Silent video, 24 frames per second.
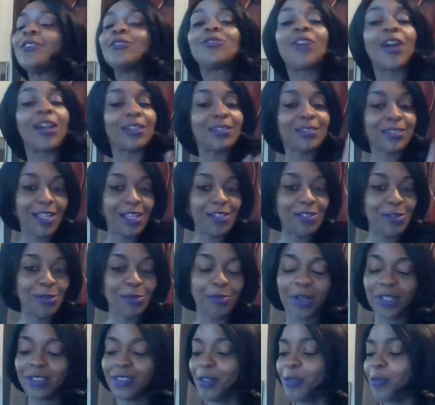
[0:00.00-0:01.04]
Trying to say too
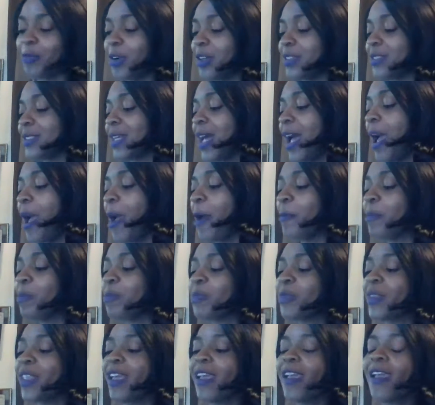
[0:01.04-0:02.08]
much at one time.
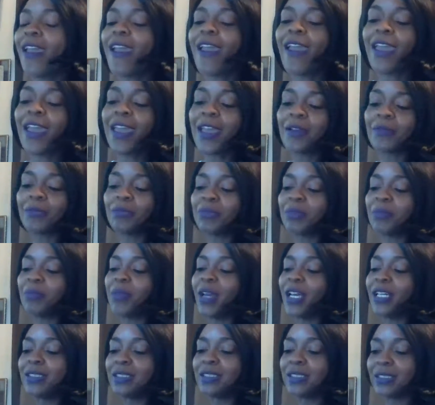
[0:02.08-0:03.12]
And
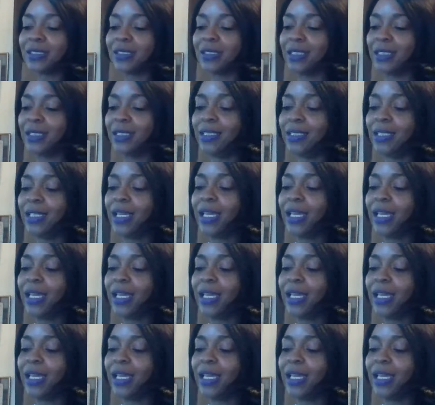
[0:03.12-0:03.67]
basically,